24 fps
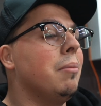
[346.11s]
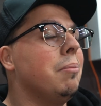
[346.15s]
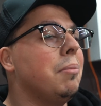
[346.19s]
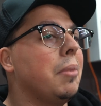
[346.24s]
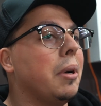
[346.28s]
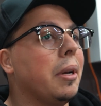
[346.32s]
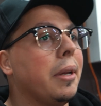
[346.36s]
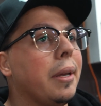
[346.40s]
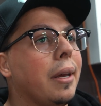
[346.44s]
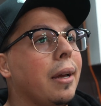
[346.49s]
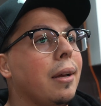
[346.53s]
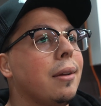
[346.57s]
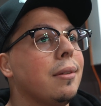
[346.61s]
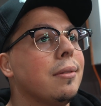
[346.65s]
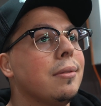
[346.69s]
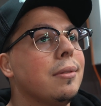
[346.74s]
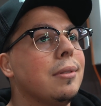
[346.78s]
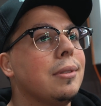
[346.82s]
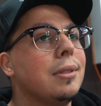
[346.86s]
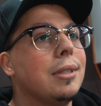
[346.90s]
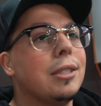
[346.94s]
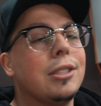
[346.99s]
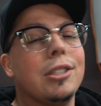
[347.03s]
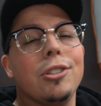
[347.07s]
But yeah,
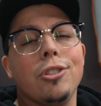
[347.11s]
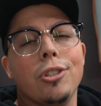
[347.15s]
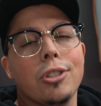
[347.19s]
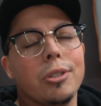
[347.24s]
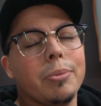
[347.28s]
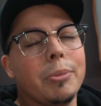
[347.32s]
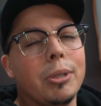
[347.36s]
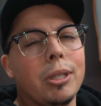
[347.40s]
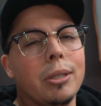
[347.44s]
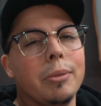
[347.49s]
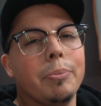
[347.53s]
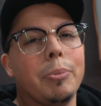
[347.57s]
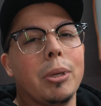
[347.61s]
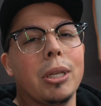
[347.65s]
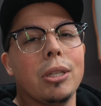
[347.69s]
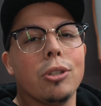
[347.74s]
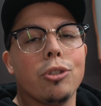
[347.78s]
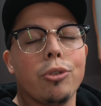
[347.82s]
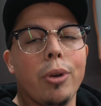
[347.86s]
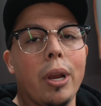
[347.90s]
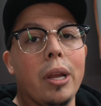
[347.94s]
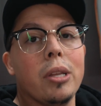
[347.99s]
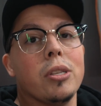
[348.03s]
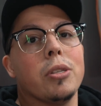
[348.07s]
this is just me being
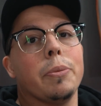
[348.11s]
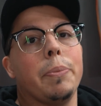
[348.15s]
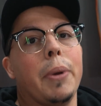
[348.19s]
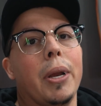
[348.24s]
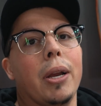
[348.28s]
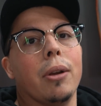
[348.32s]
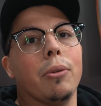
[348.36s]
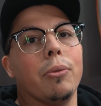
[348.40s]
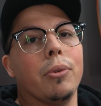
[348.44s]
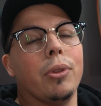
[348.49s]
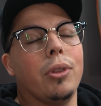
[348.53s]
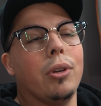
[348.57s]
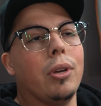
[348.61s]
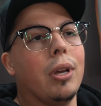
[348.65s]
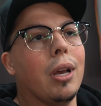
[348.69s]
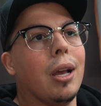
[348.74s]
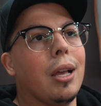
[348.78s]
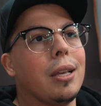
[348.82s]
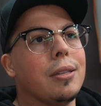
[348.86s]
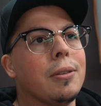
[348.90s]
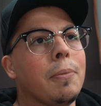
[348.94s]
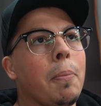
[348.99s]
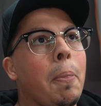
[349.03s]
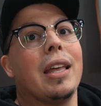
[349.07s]
transparent with you
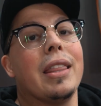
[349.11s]
guys,